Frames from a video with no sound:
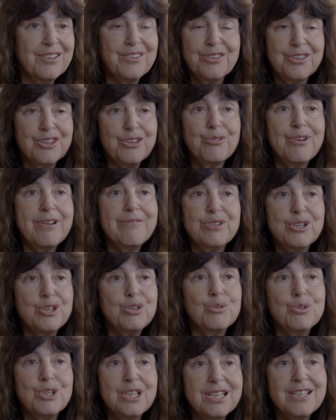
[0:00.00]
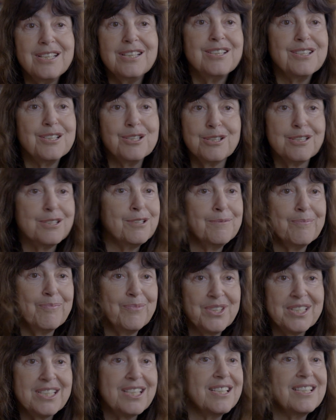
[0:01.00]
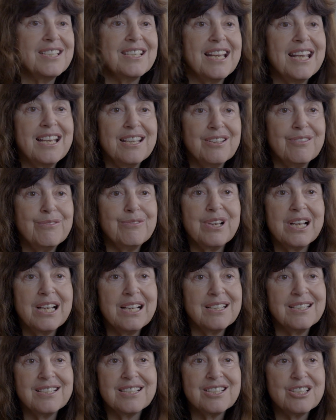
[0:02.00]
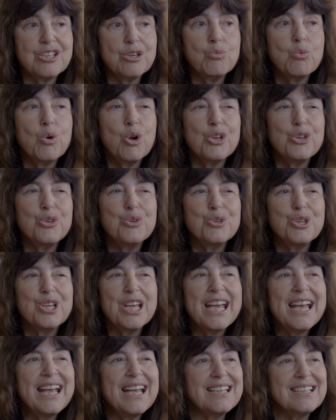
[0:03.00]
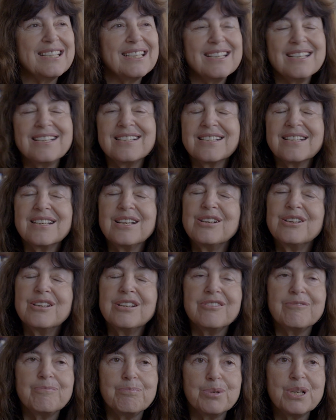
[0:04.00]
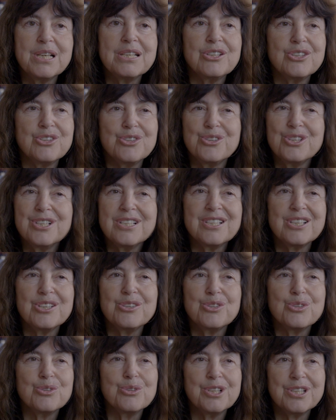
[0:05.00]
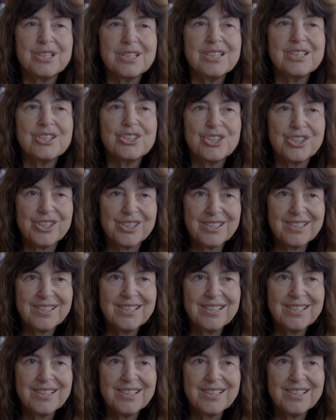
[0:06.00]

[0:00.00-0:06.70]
the revenue needed to sustain the violence. So what you get is a kind of predatory social condition.